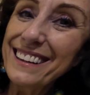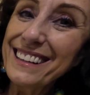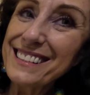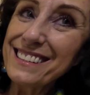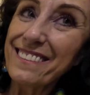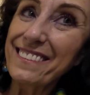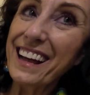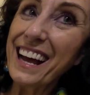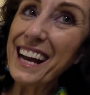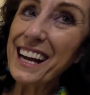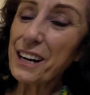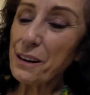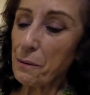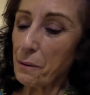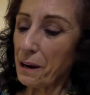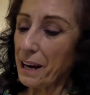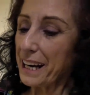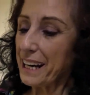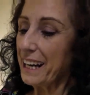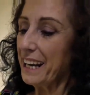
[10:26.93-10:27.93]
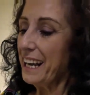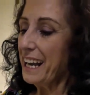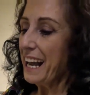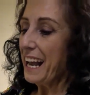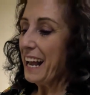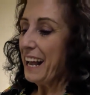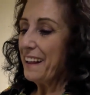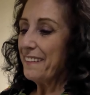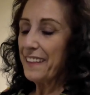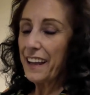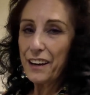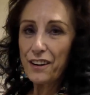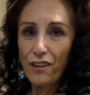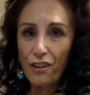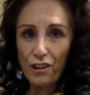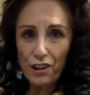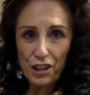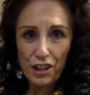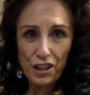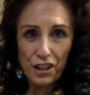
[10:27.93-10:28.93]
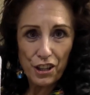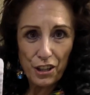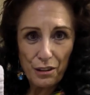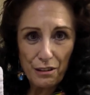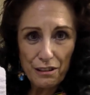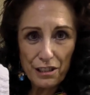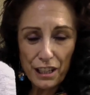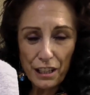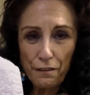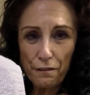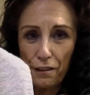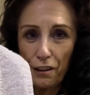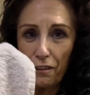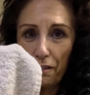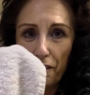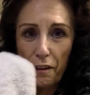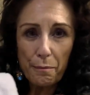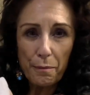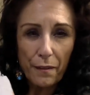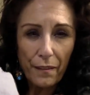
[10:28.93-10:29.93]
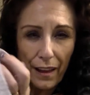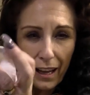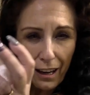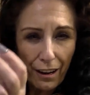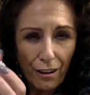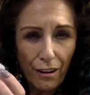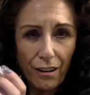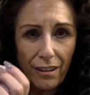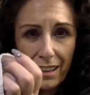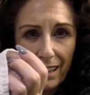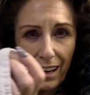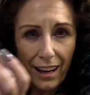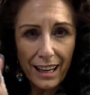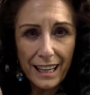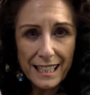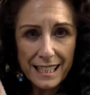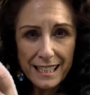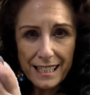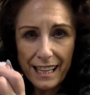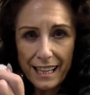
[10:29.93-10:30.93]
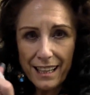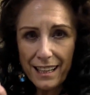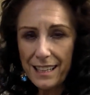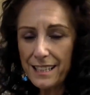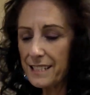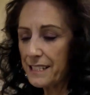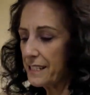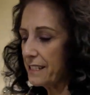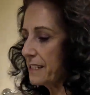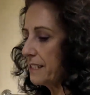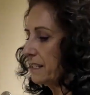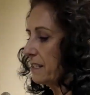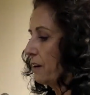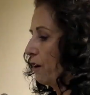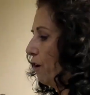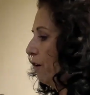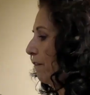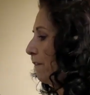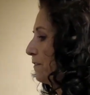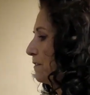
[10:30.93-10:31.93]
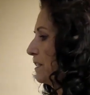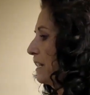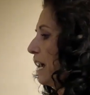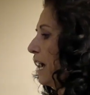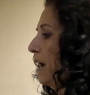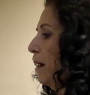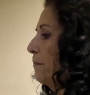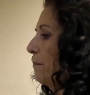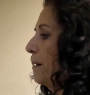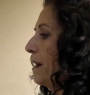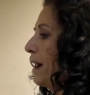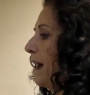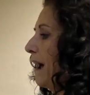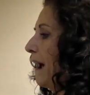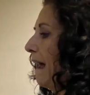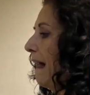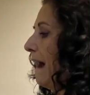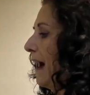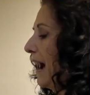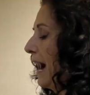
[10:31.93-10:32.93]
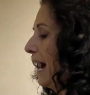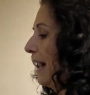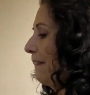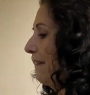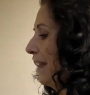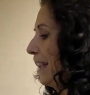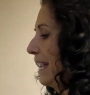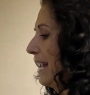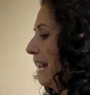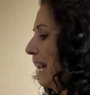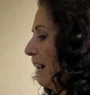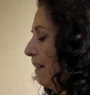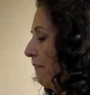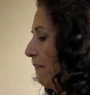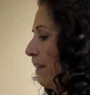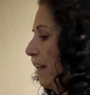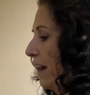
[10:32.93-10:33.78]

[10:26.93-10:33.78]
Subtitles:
So they're not hugely fluffy, but they are nice. They're nice and soft, and they have